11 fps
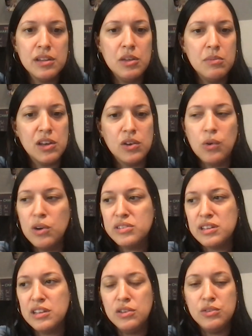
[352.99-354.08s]
Can you make a course?
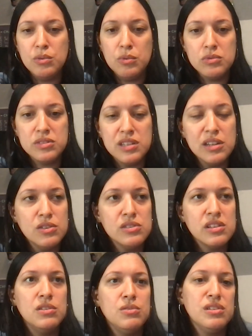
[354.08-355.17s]
Can you do signals?
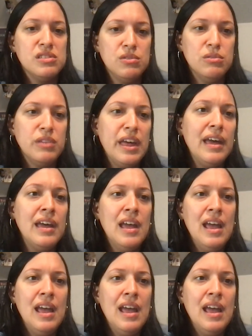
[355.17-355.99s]
Can you do this, do that?